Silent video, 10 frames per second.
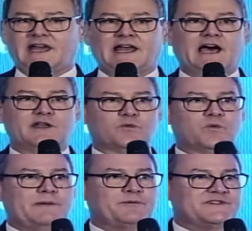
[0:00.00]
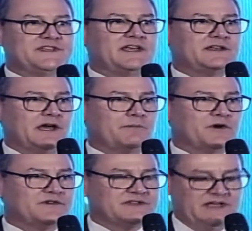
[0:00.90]
how to represent
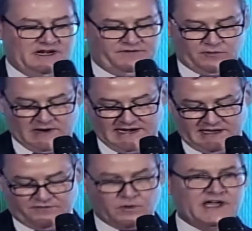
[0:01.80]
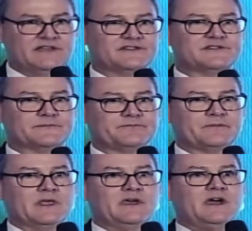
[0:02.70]
numbers in a variety of ways,
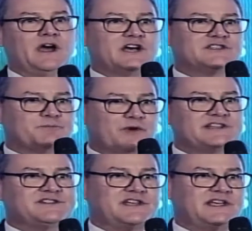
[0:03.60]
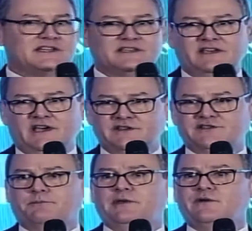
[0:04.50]
a spreadsheet is a
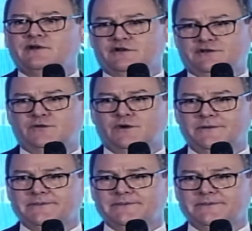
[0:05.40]
superior tool.